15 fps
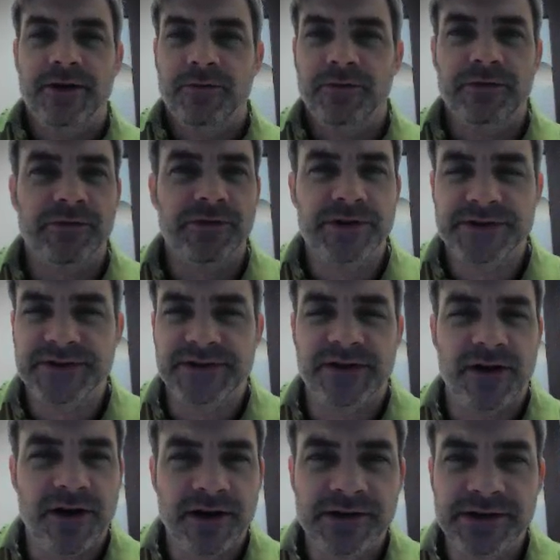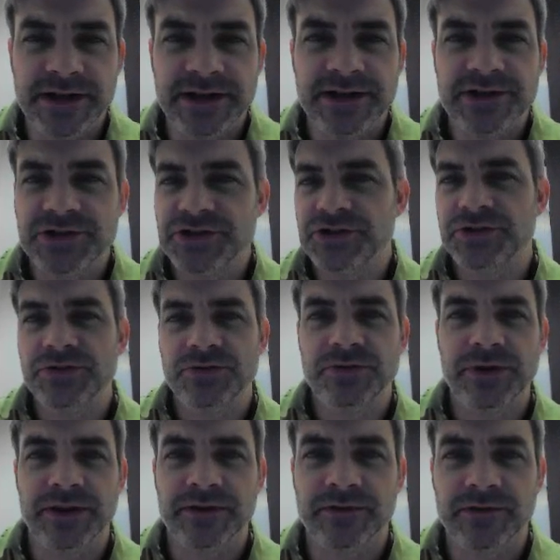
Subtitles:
whether it's an auditing issue that the